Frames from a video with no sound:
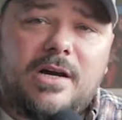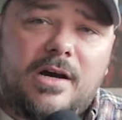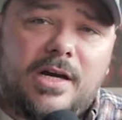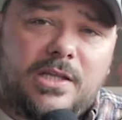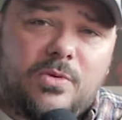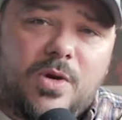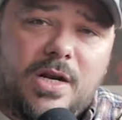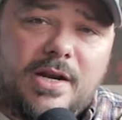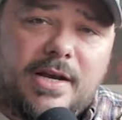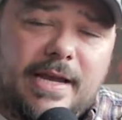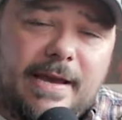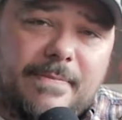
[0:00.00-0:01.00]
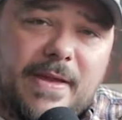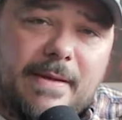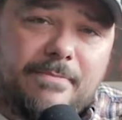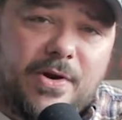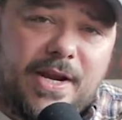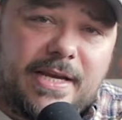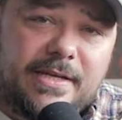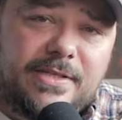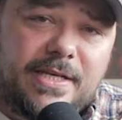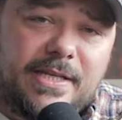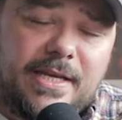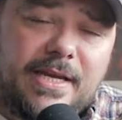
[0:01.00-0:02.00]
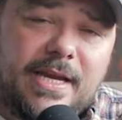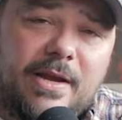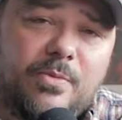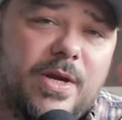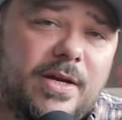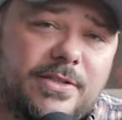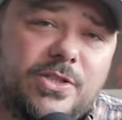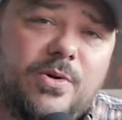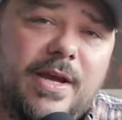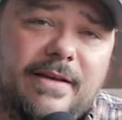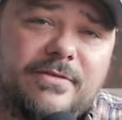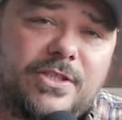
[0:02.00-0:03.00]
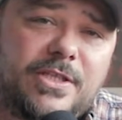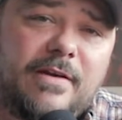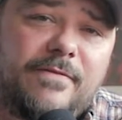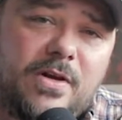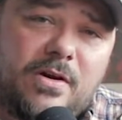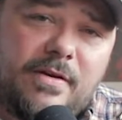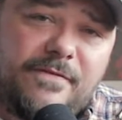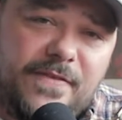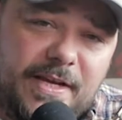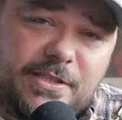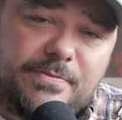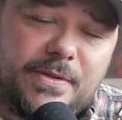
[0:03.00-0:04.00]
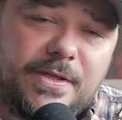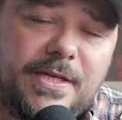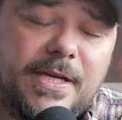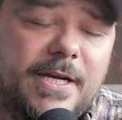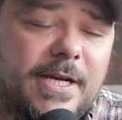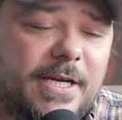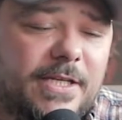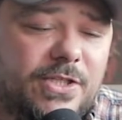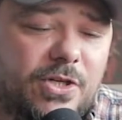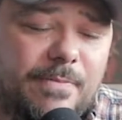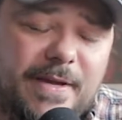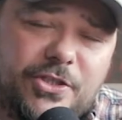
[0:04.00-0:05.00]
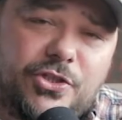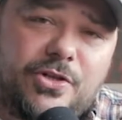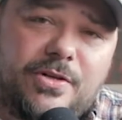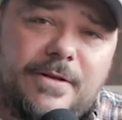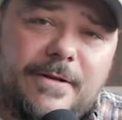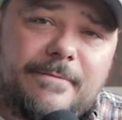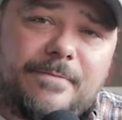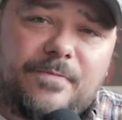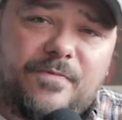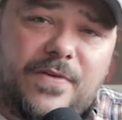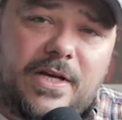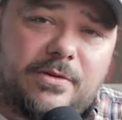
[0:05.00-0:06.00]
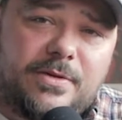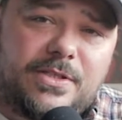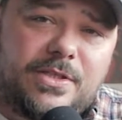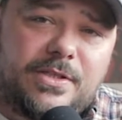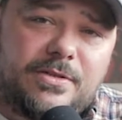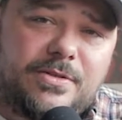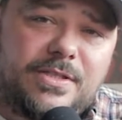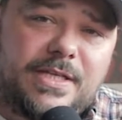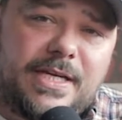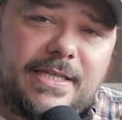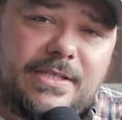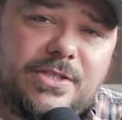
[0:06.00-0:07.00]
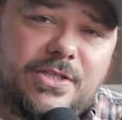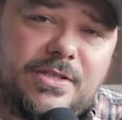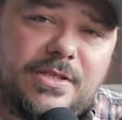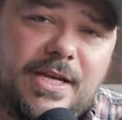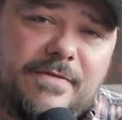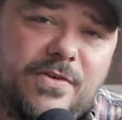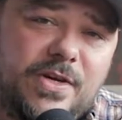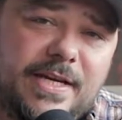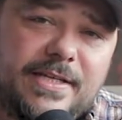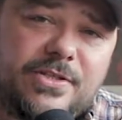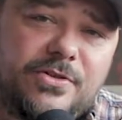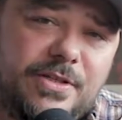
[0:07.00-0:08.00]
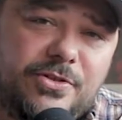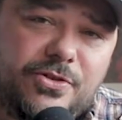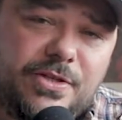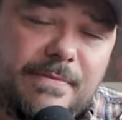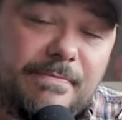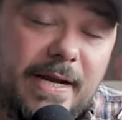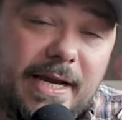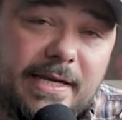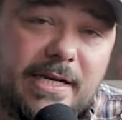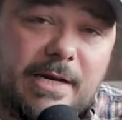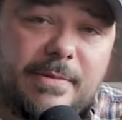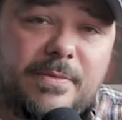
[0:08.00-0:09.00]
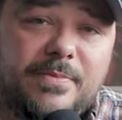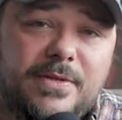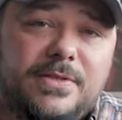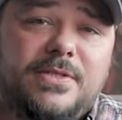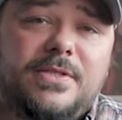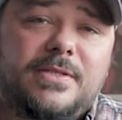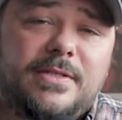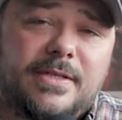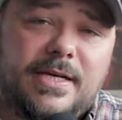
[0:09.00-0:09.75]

on the Whatnot app at Breakout Daily, and we also have stuff on Facebook. So make sure follow us on those sites. If you guys are interested in buying comic books,